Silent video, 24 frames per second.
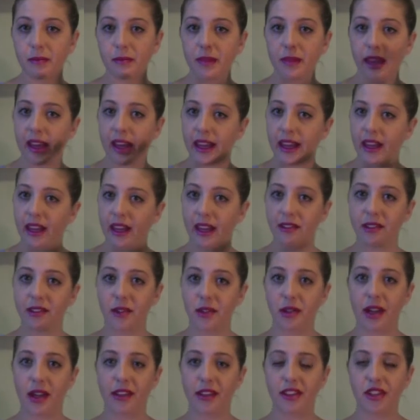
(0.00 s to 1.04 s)
And you can give it
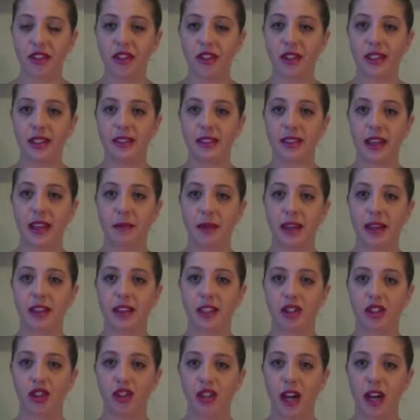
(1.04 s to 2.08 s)
to another student and say, make
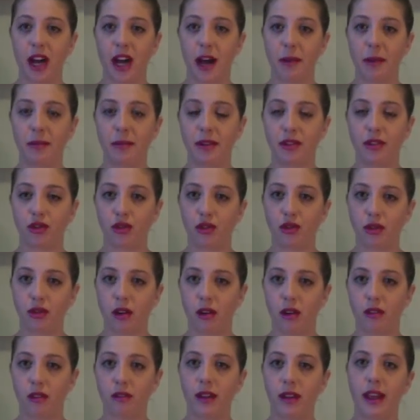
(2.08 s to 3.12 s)
this sharp and
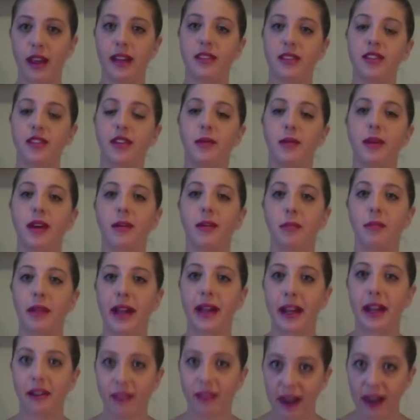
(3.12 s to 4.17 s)
strong. And so we could
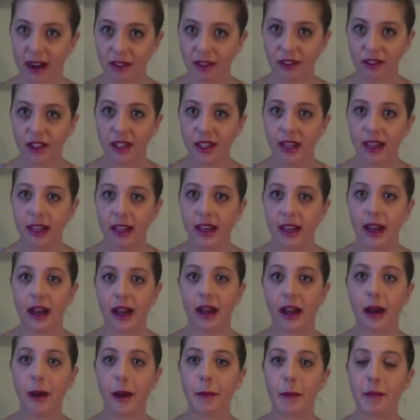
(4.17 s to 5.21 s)
play around.
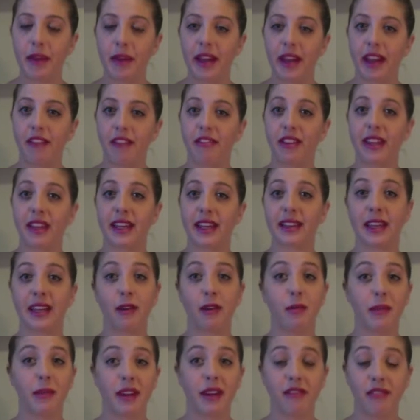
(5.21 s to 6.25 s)
And I feel like
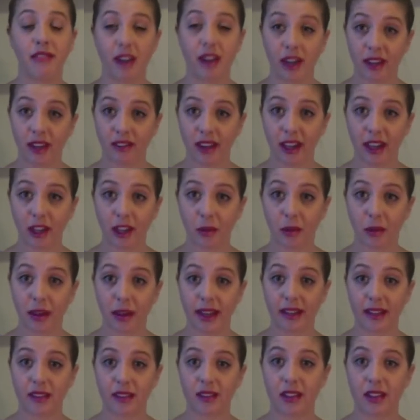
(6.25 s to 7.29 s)
that would be a very valuable
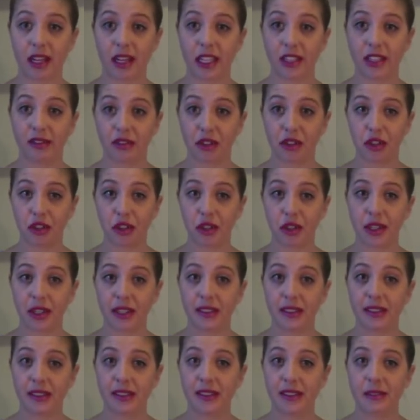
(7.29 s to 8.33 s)
exercise for
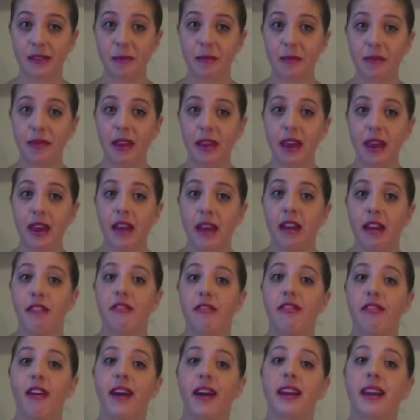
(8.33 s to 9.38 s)
students.
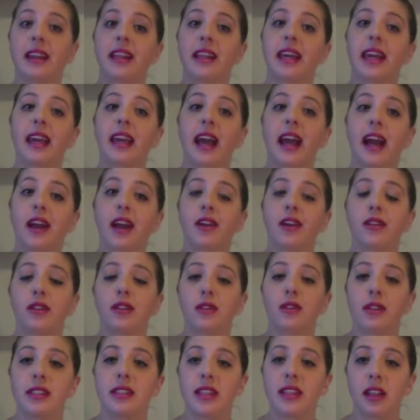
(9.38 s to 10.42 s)
Finally, I
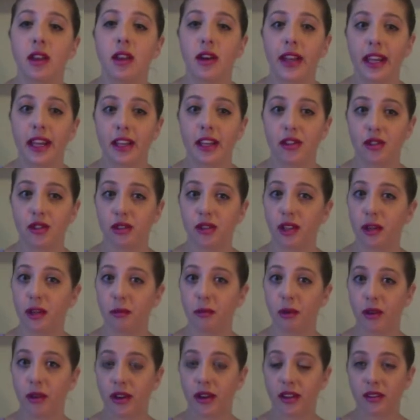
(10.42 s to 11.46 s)
looked a lot into the
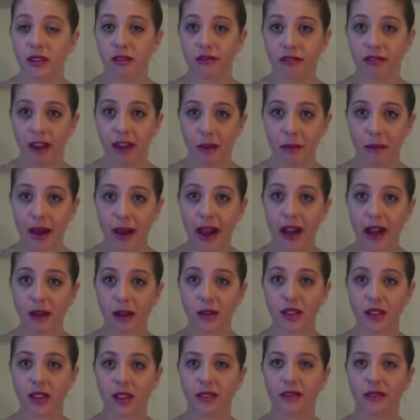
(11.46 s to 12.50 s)
importance of feedback,
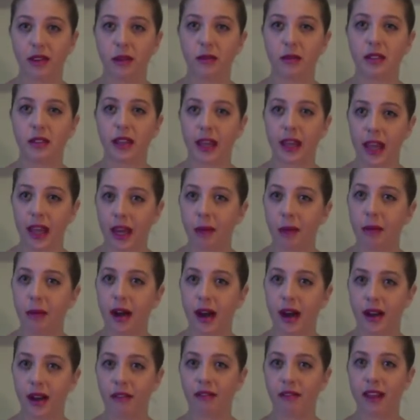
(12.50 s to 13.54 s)
which I felt was a key
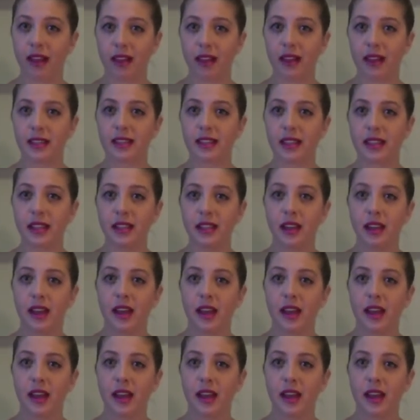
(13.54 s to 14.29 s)
part of that lesson.